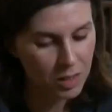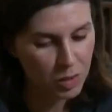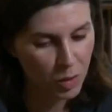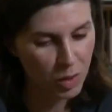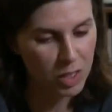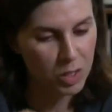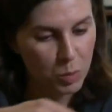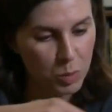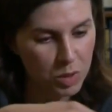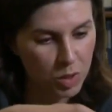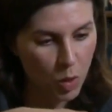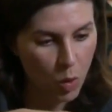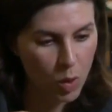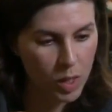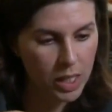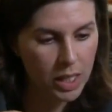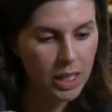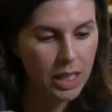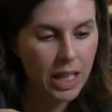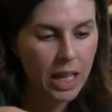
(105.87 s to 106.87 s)
So this one's
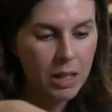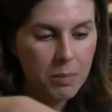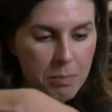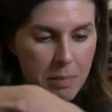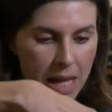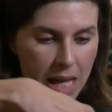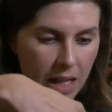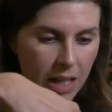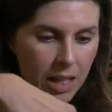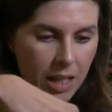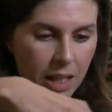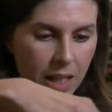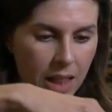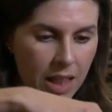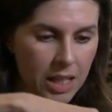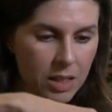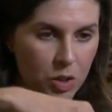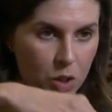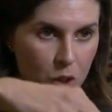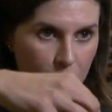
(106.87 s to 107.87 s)
coiling and making
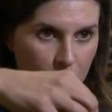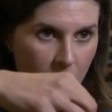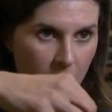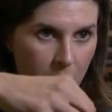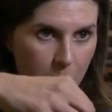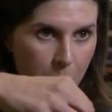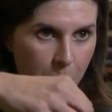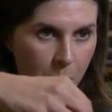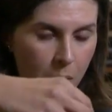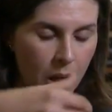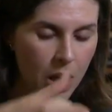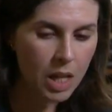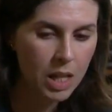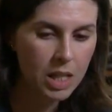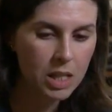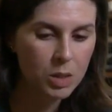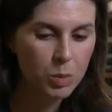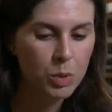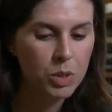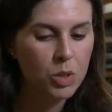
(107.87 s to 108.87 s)
this shape.
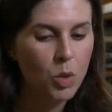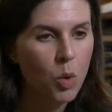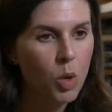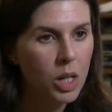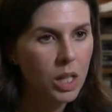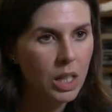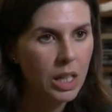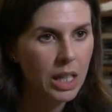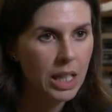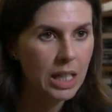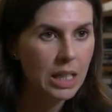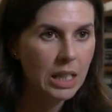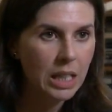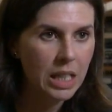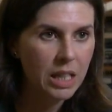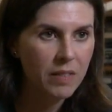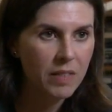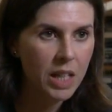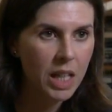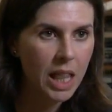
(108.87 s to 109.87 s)
This one's coiling and
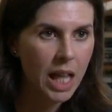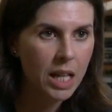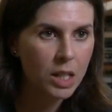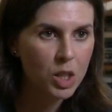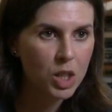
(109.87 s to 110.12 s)
leaving that